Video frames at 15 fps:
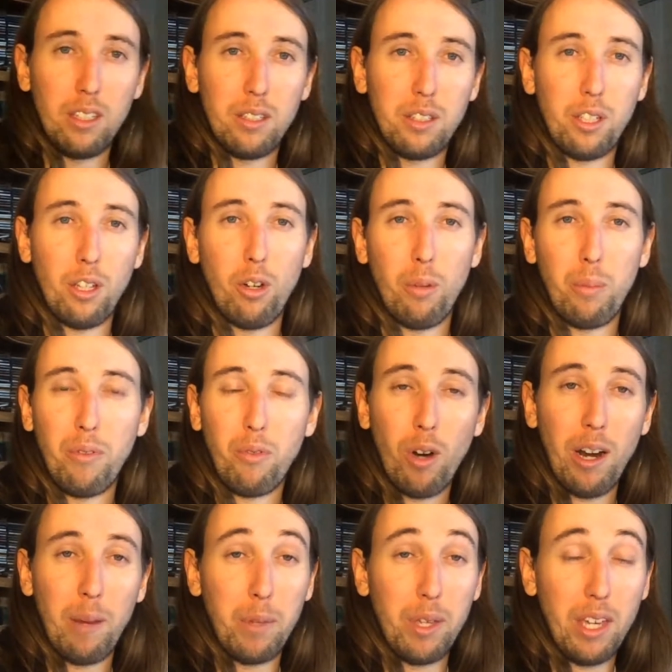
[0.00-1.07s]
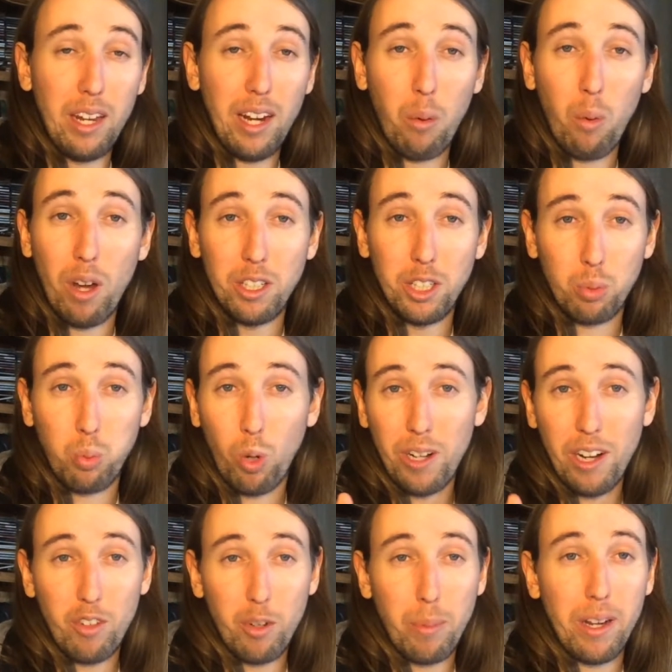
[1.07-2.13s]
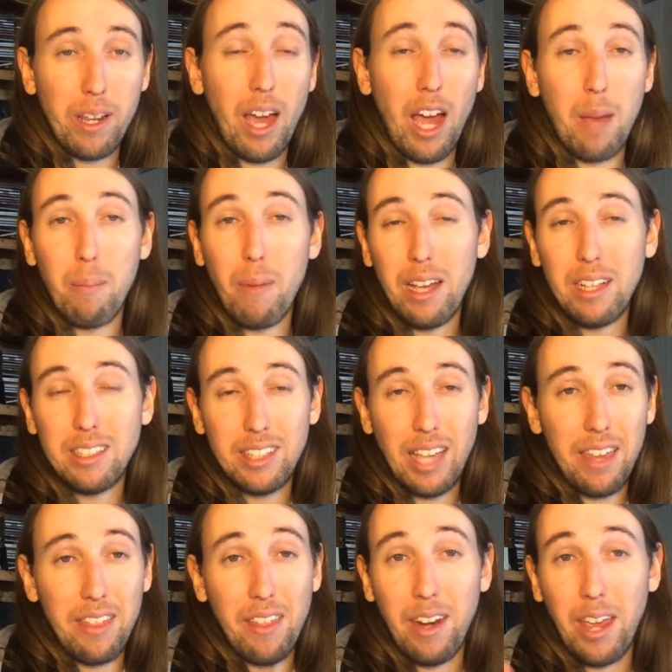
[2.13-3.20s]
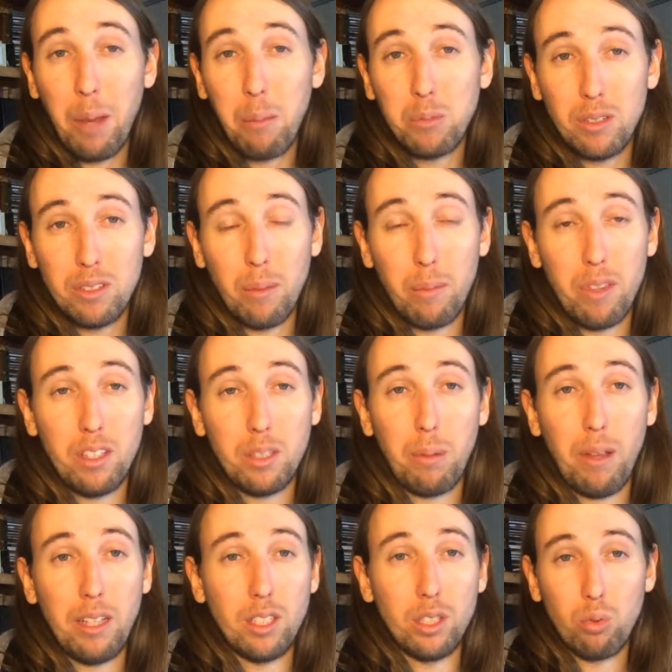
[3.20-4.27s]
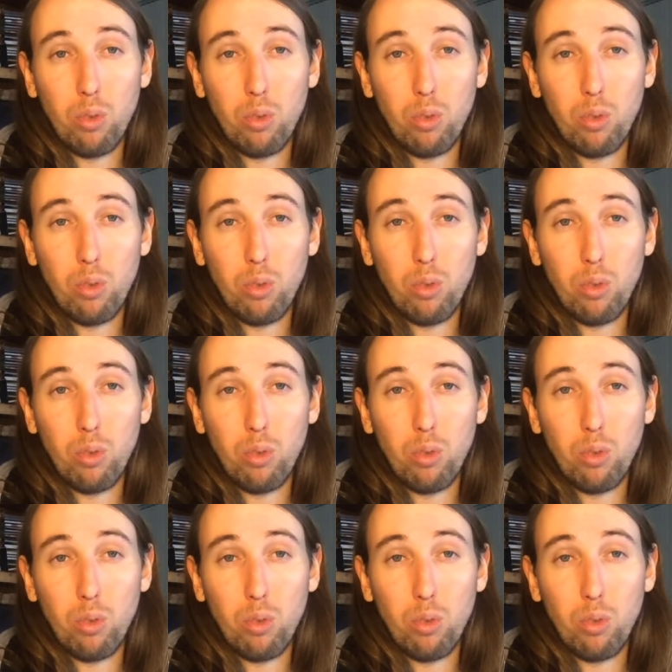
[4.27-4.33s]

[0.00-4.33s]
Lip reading: So before I begin, I want to just warn everybody, I might say the names of some of these places